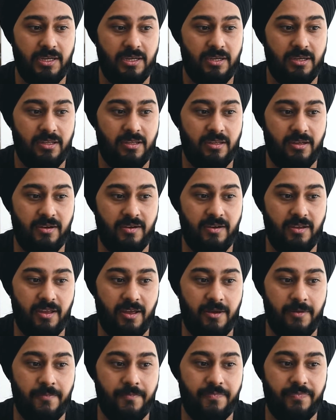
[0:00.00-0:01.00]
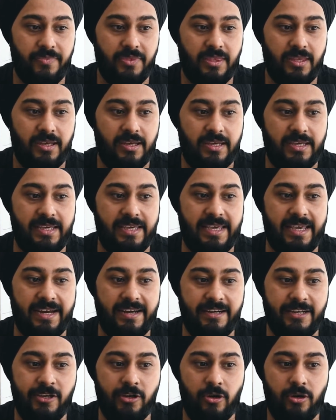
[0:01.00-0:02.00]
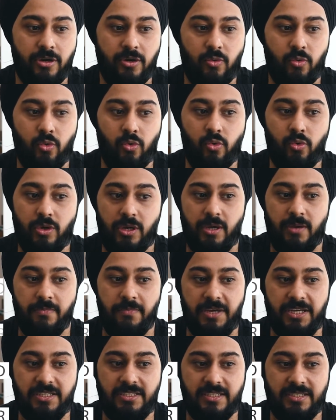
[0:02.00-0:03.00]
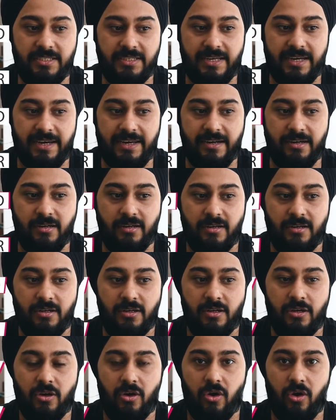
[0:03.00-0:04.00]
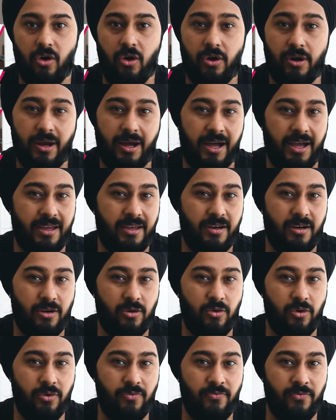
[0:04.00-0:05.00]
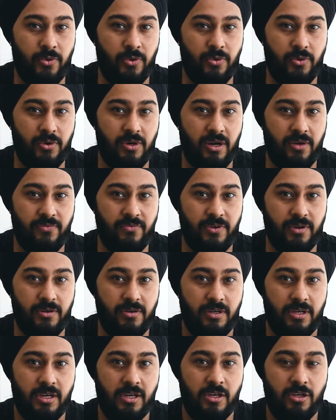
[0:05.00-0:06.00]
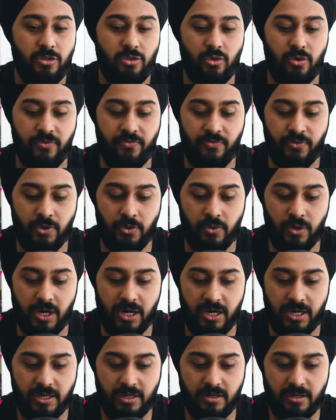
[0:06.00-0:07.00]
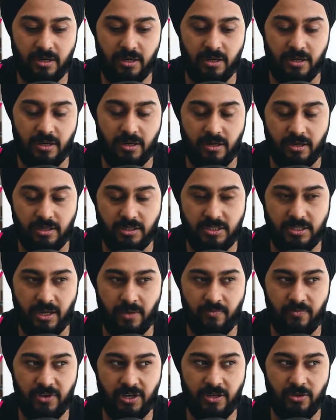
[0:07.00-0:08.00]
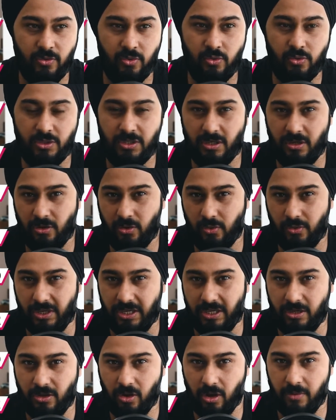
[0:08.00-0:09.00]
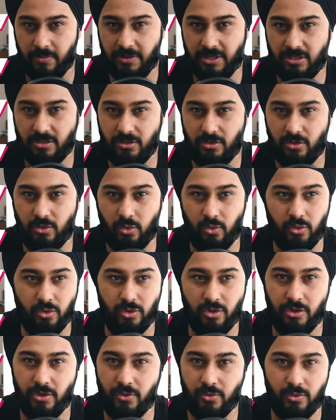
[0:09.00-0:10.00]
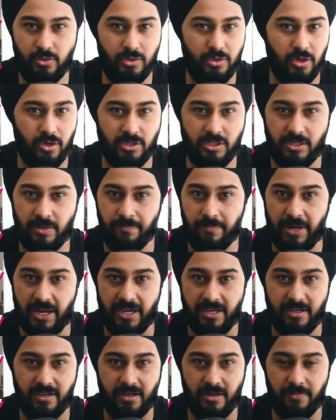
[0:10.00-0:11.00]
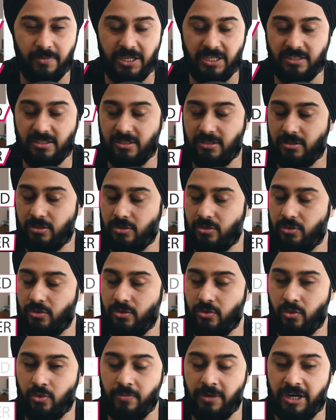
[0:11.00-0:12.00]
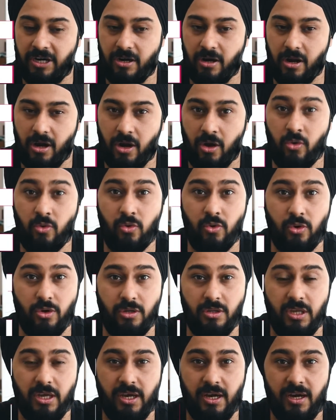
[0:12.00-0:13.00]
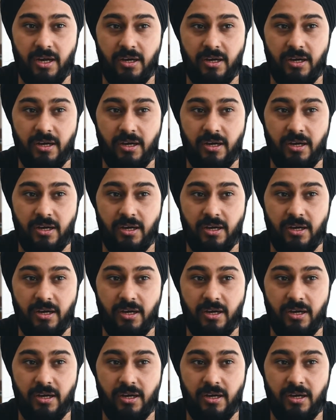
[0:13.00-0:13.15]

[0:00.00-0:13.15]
Third thing, get your own images clicked or hire a good photographer. So if you are someone who's into e-commerce, don't use your supplier images, no matter how good they are.